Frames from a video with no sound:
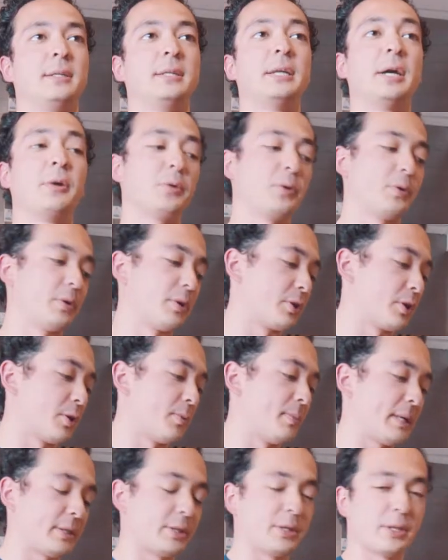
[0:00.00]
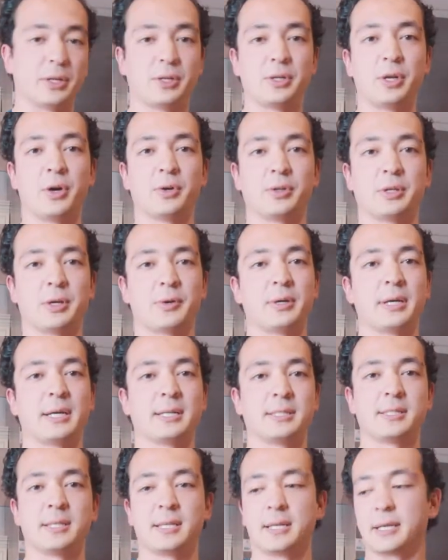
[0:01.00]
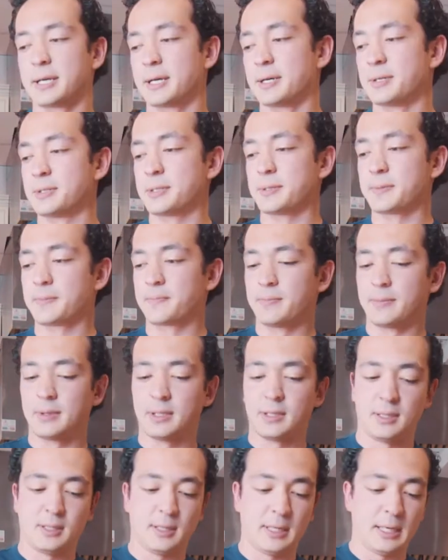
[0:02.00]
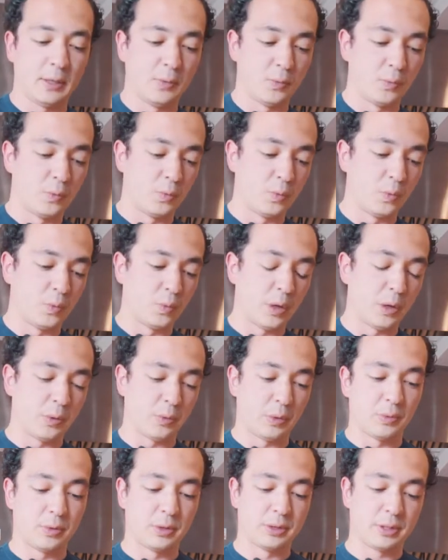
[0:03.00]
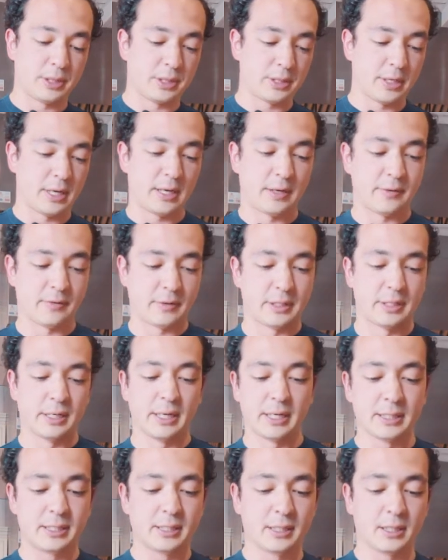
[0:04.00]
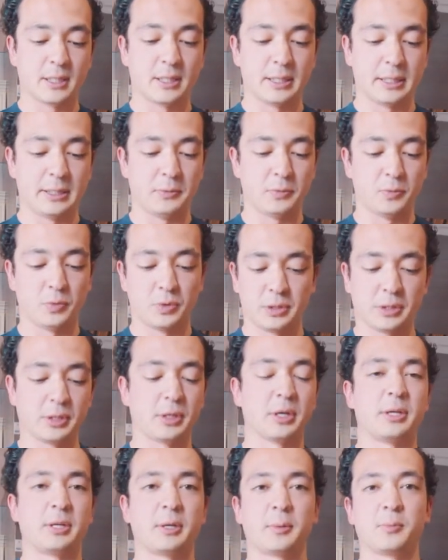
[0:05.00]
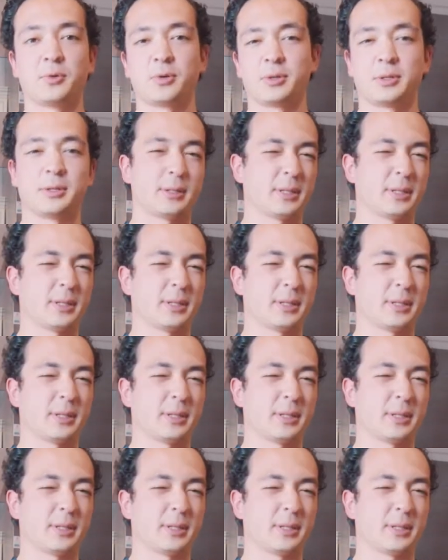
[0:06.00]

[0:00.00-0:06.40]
Now we want to go back to the dough that we had sitting out, and what we want is to have a nice clean wooden cutting board,